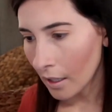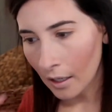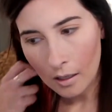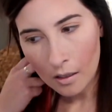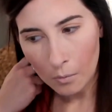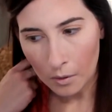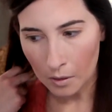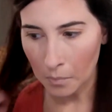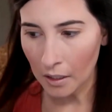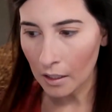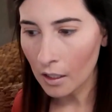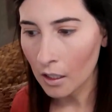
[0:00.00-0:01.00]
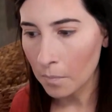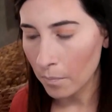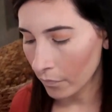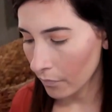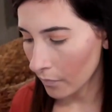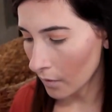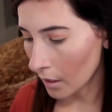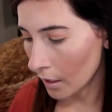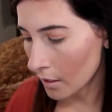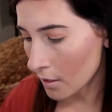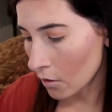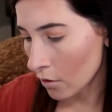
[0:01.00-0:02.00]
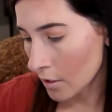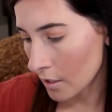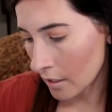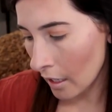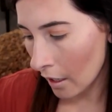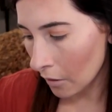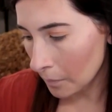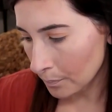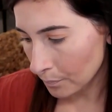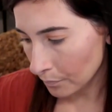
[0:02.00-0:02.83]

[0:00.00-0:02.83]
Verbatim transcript: And with makeup, it's your style.